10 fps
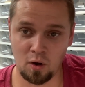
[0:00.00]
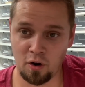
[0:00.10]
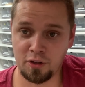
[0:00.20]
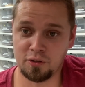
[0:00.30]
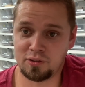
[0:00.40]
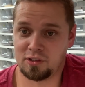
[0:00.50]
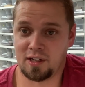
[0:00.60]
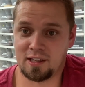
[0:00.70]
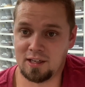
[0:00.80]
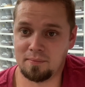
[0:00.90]
Or you
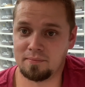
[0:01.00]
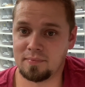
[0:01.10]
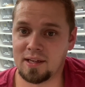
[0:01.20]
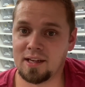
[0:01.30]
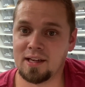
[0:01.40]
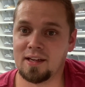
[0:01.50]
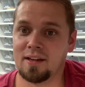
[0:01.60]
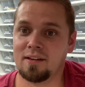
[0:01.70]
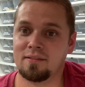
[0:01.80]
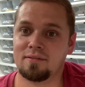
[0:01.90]
suck it up
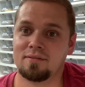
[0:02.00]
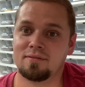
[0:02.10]
and